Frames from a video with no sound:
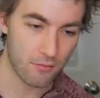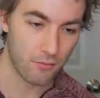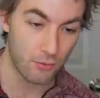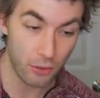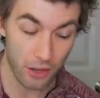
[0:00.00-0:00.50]

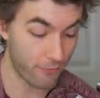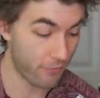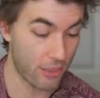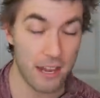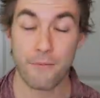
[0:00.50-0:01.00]

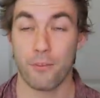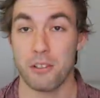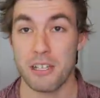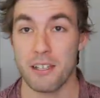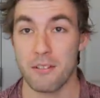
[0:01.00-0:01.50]

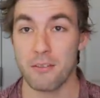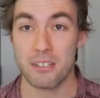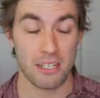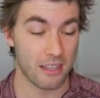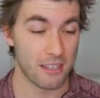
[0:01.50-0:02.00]
thankfully,
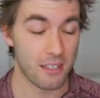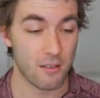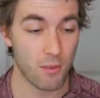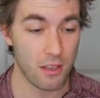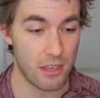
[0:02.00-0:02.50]
see, this
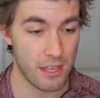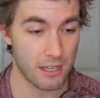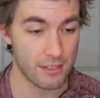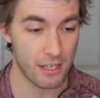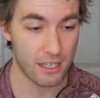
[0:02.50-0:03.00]
is one thing.
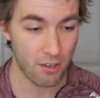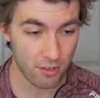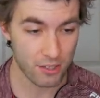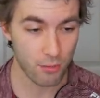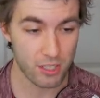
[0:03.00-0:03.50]
It's like you
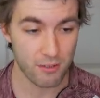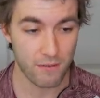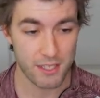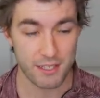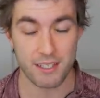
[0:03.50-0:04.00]
could switch to
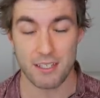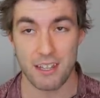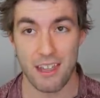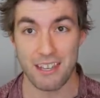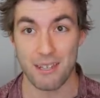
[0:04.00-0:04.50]
physics
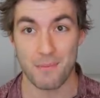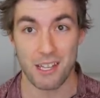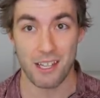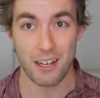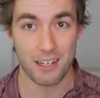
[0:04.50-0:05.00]
and end up
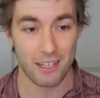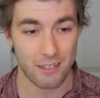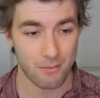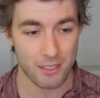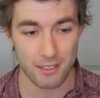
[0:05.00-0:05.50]
not liking
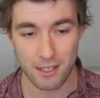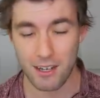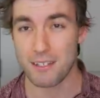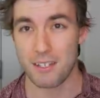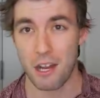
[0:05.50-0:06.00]
it, which is
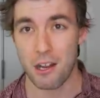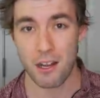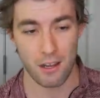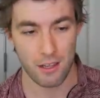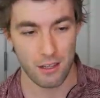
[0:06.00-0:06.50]
kind of scary.
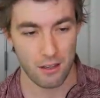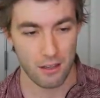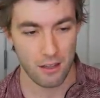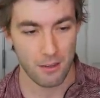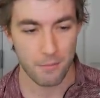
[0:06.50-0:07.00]

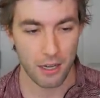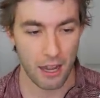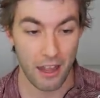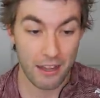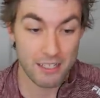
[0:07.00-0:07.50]

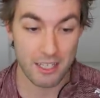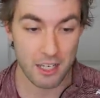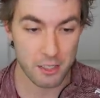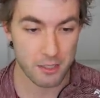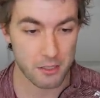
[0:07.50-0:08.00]
But I just
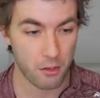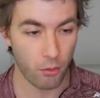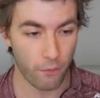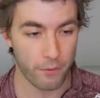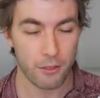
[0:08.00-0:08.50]
think it's such a
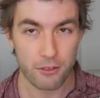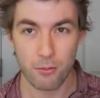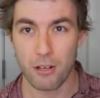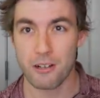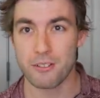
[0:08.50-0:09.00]
cool field to
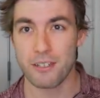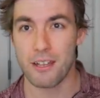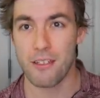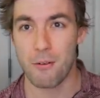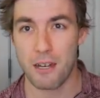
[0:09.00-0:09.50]
where I don't see
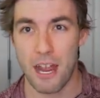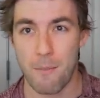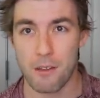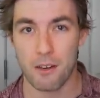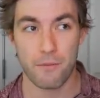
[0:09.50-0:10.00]
how that would
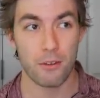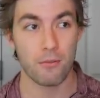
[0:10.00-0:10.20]
happen. If